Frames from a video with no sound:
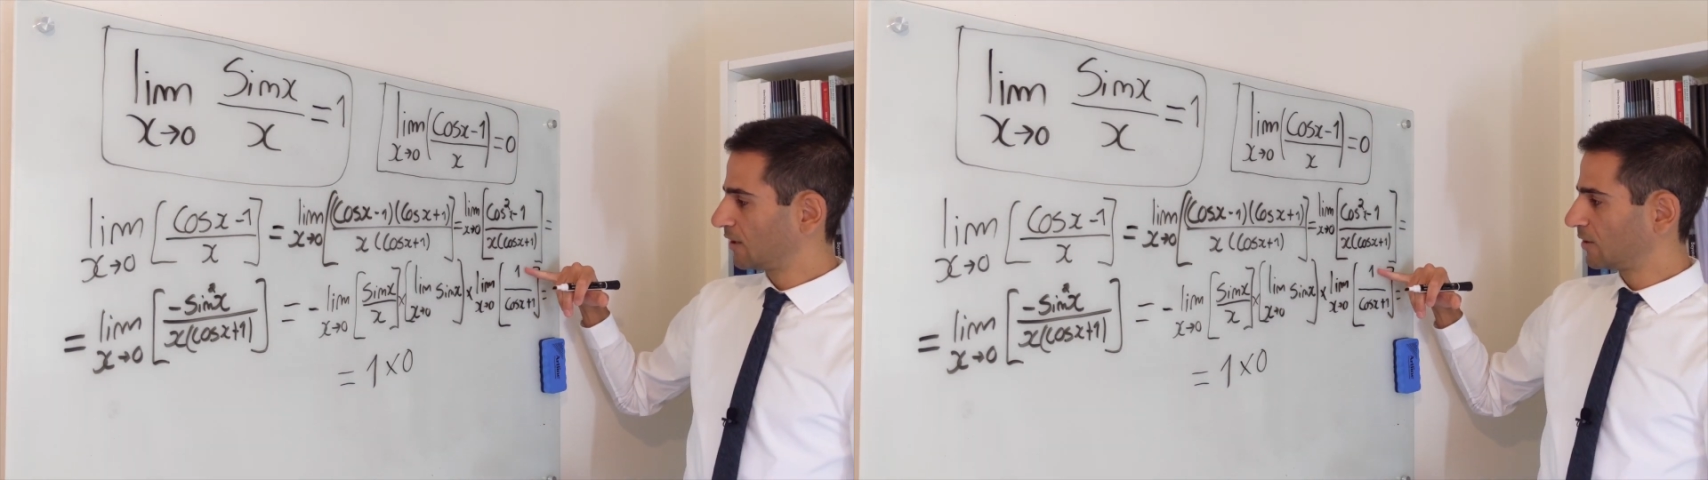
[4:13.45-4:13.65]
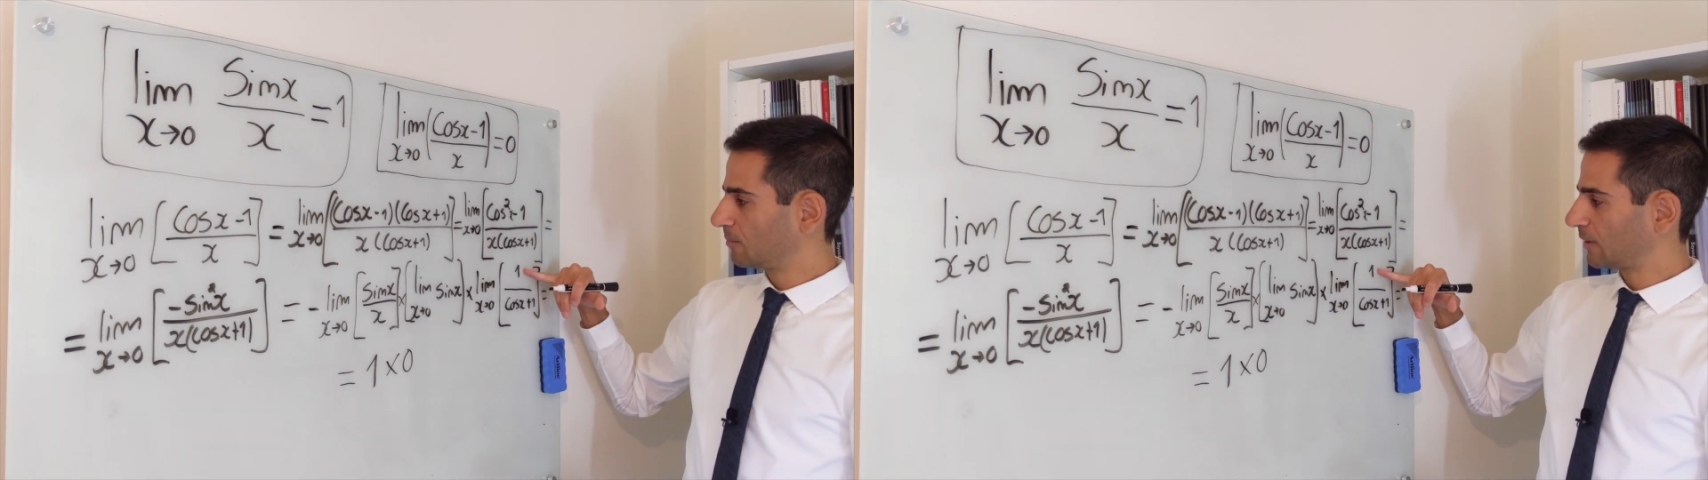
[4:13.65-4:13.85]

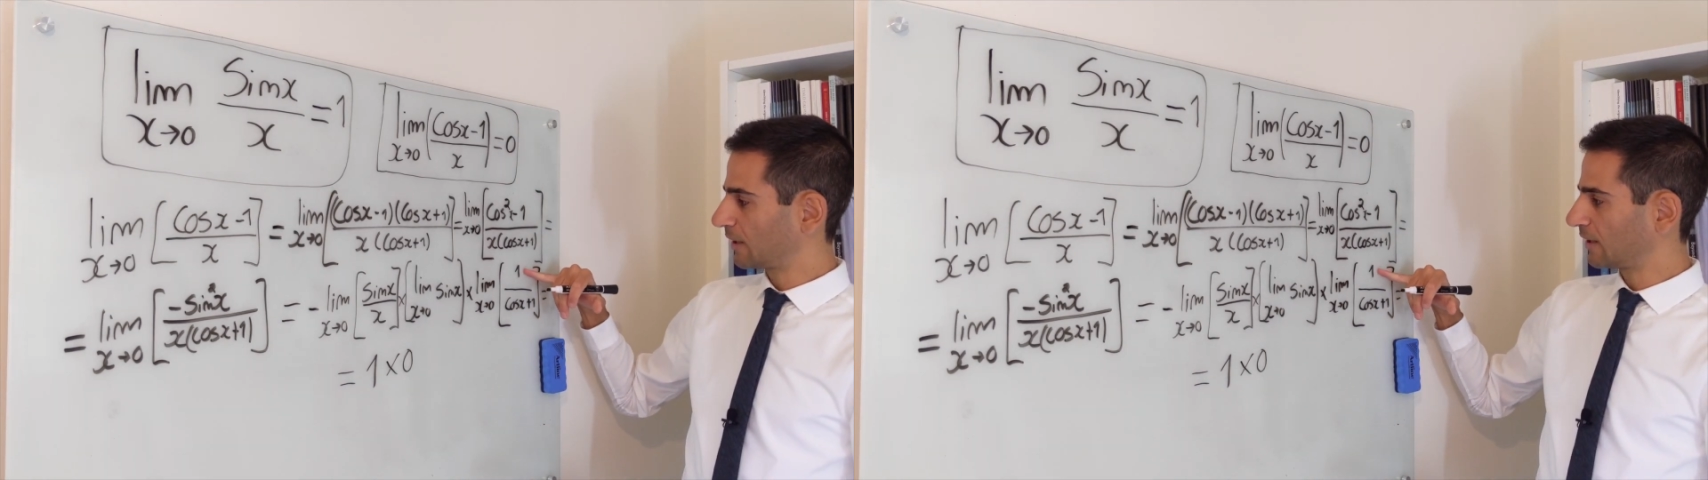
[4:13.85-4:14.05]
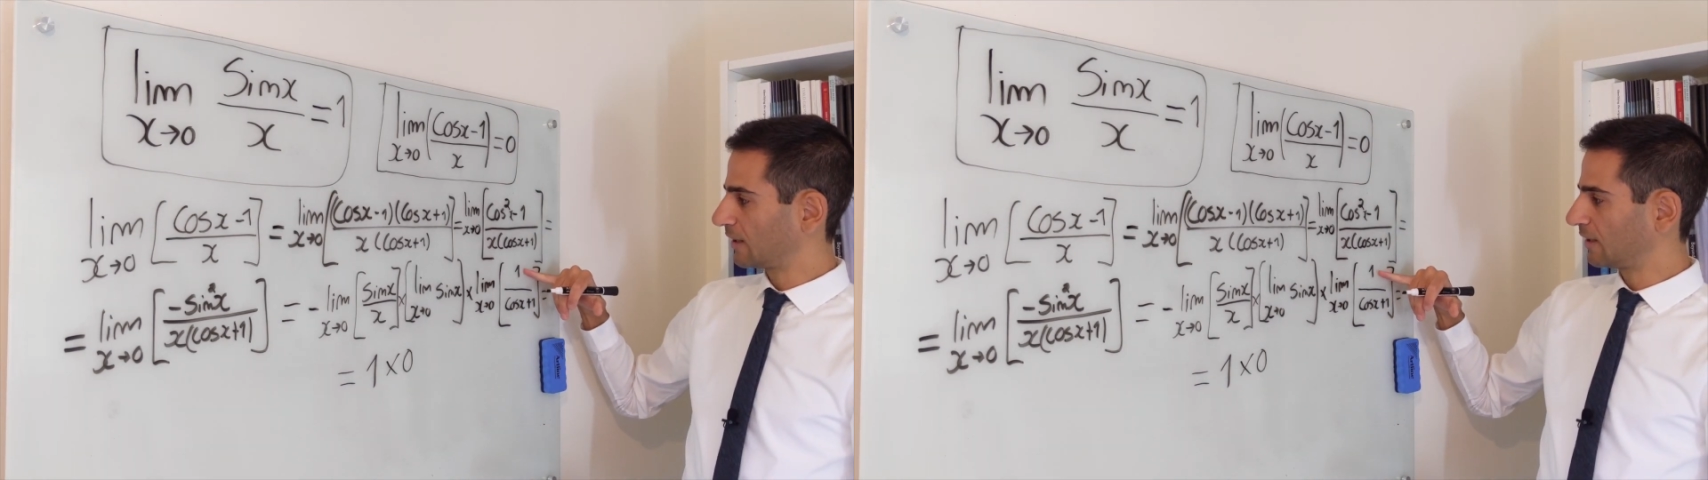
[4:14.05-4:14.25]
you
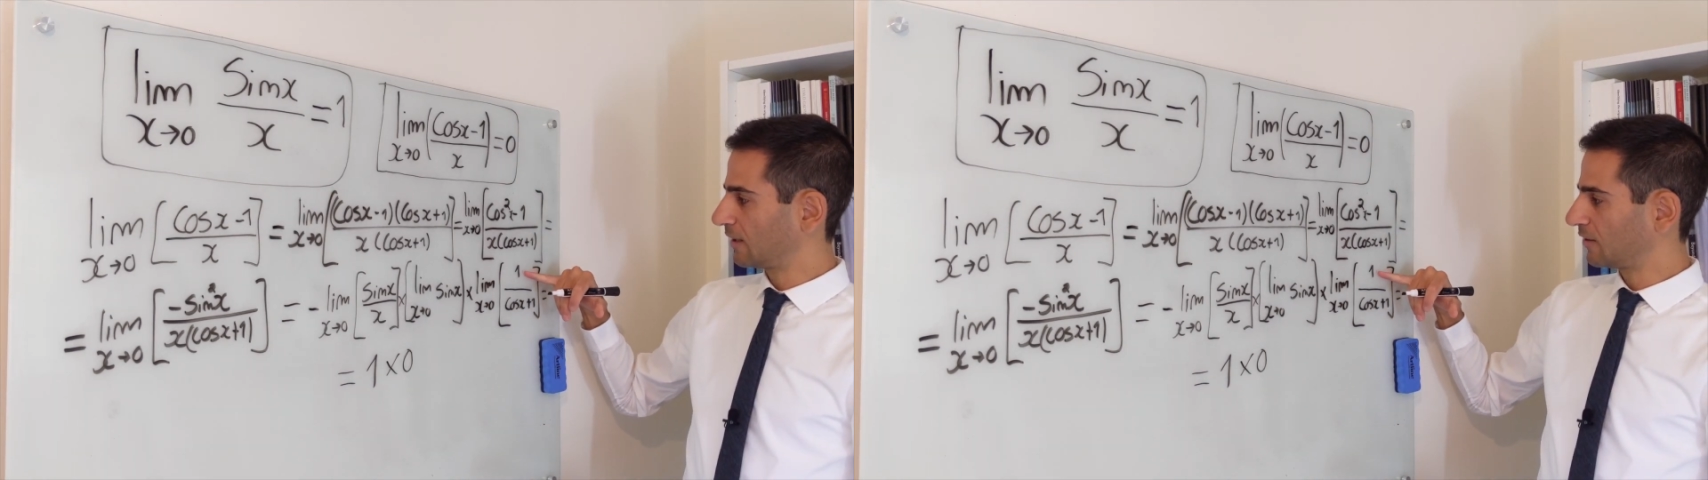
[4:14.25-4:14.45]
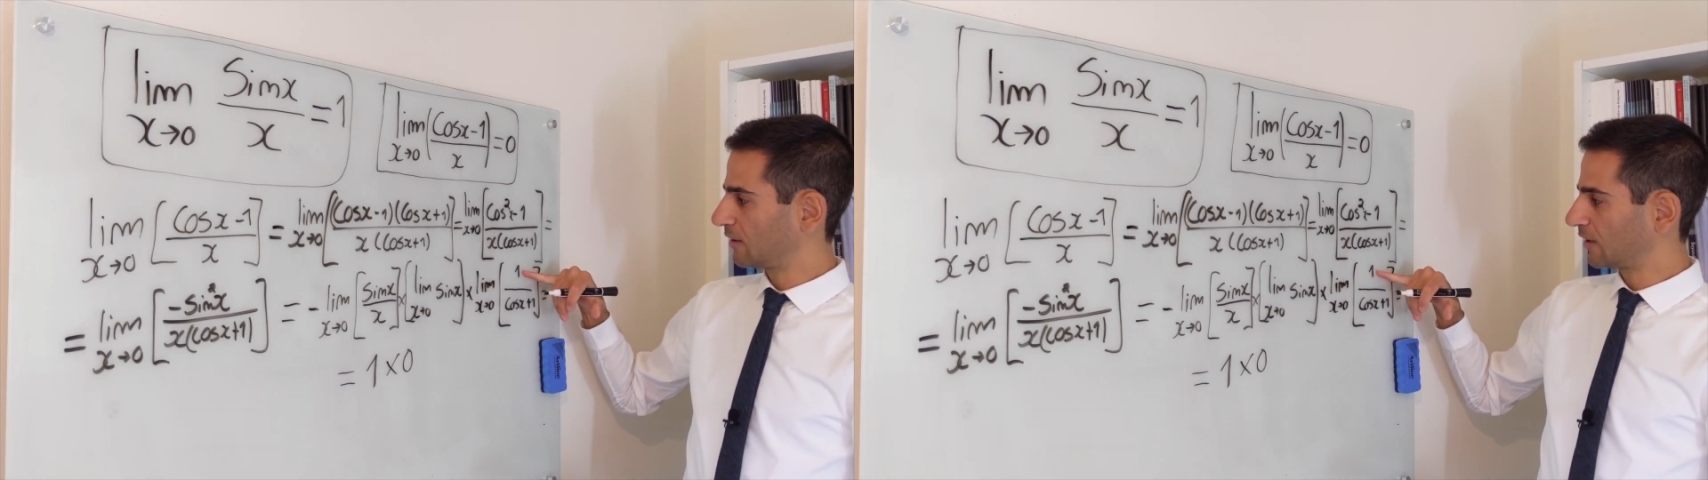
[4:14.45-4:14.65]
plug it in
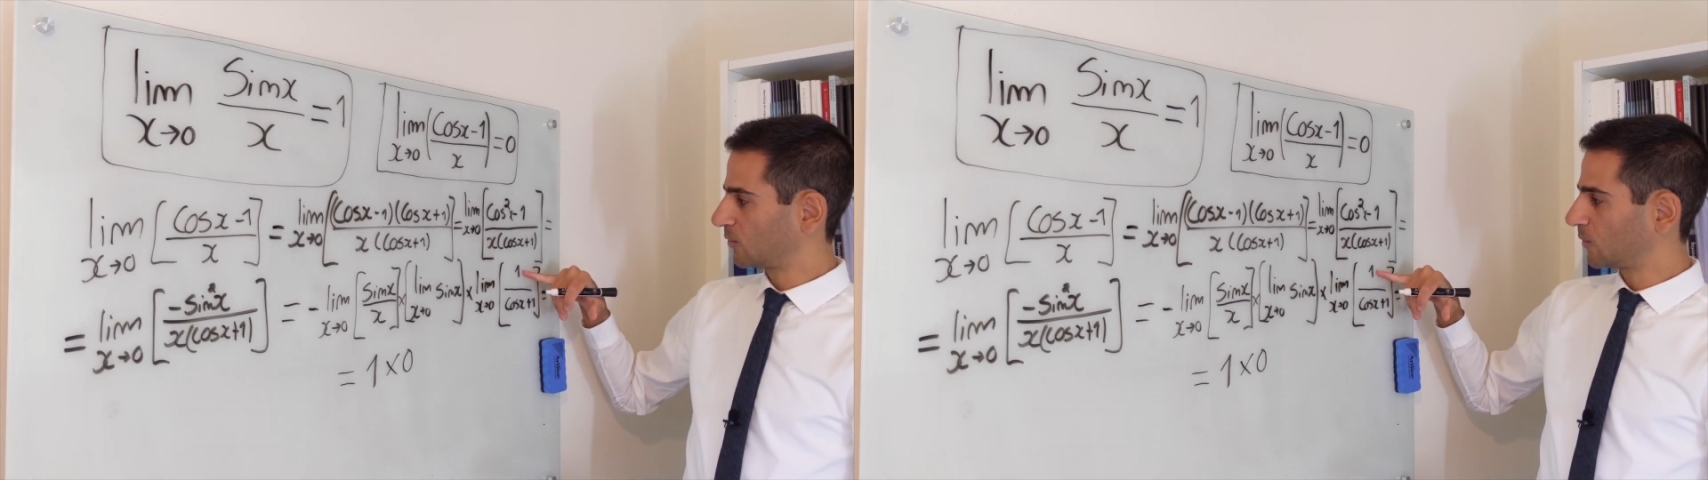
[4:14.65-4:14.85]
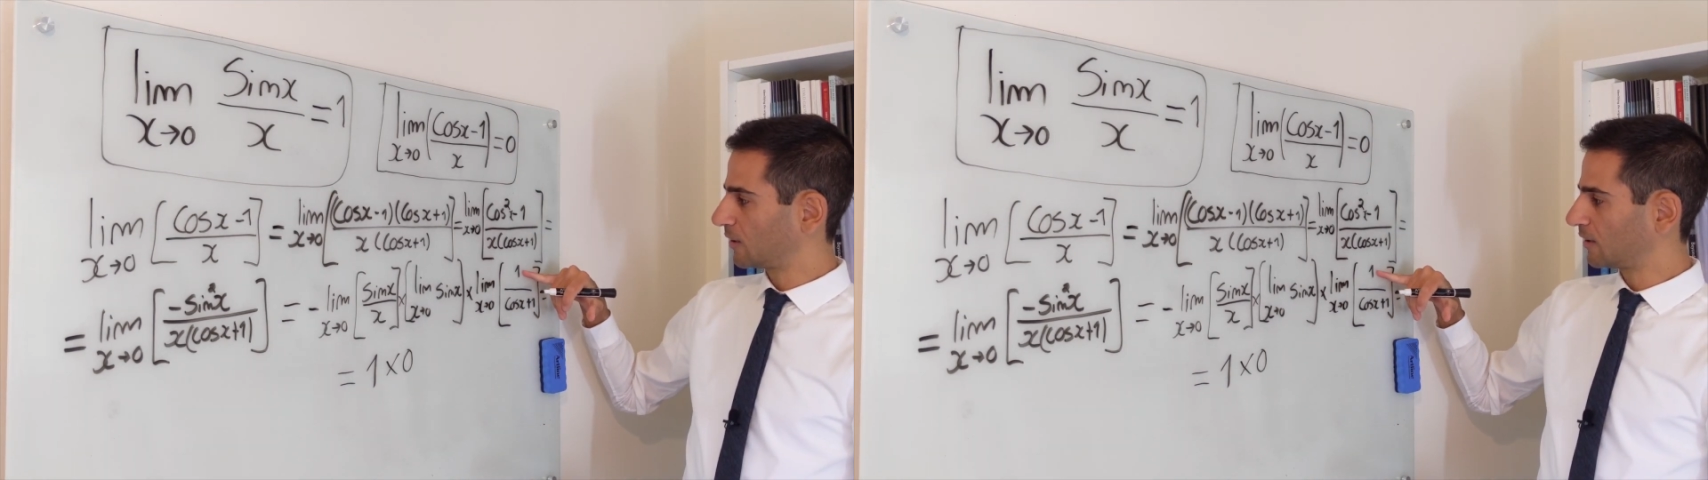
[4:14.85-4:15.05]
and you
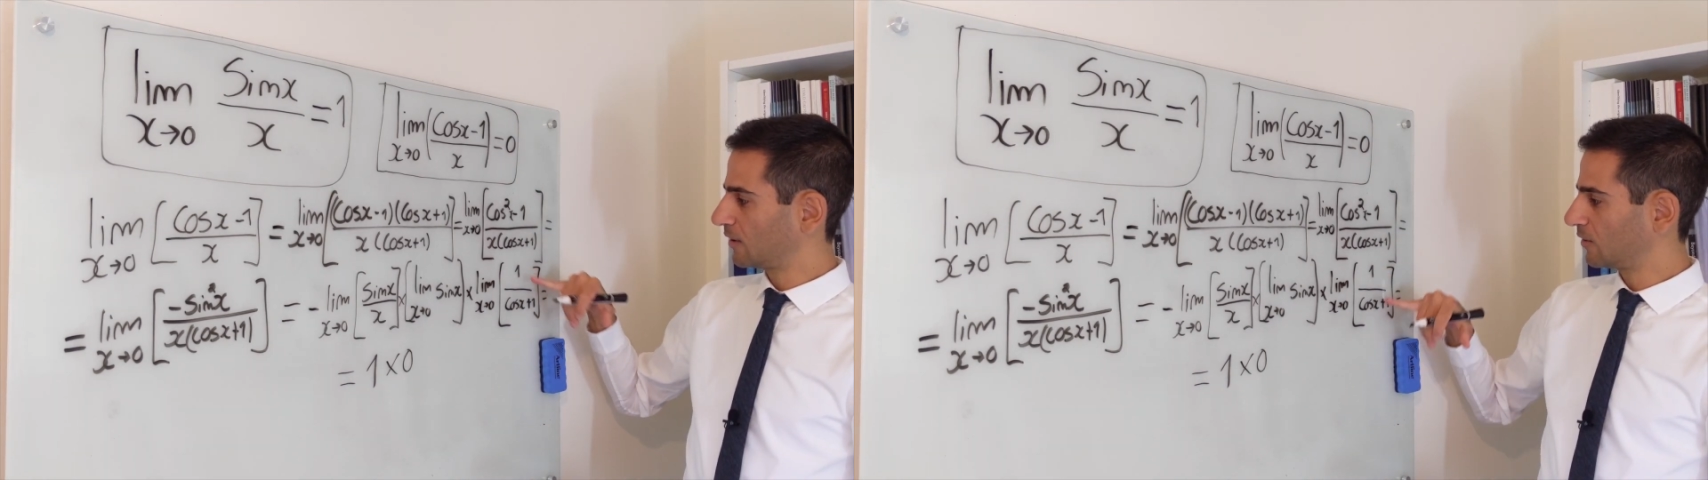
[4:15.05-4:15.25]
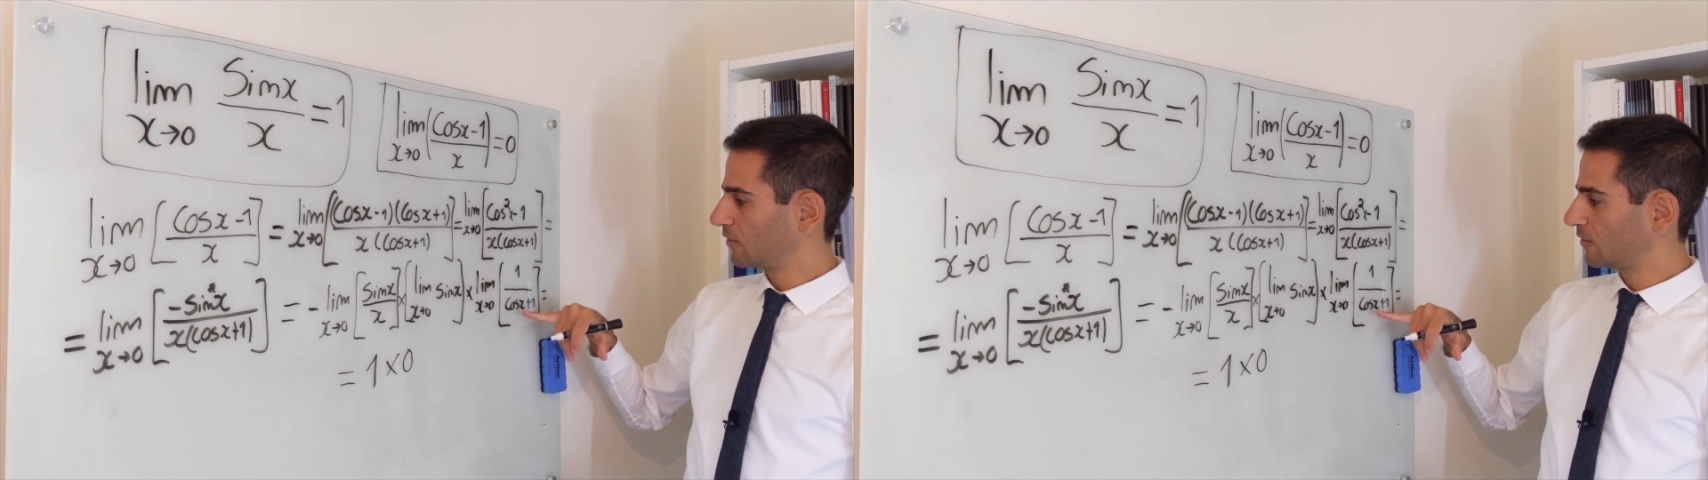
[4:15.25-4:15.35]
get 1